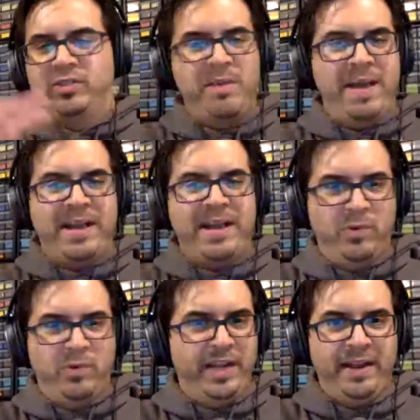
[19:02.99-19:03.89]
straight back to
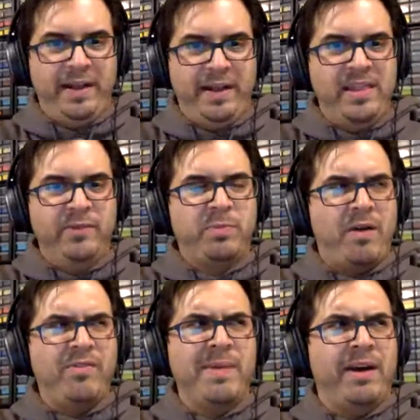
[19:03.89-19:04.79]
working. And there was
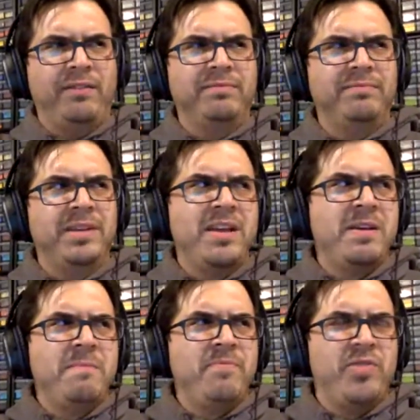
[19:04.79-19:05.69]
probably about
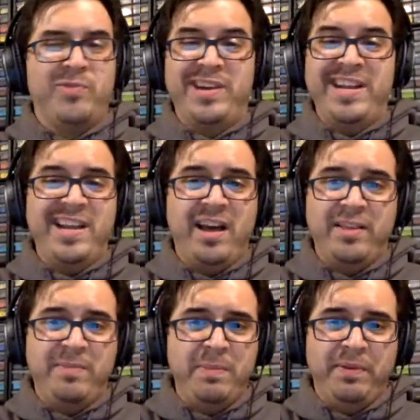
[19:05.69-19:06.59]
3 other
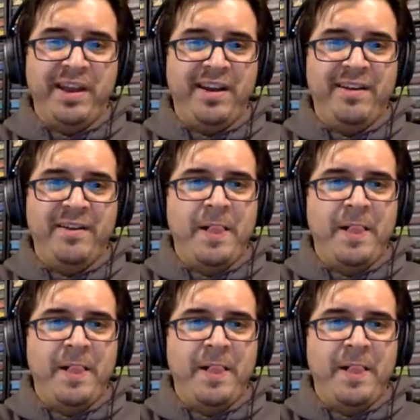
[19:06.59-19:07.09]
people there.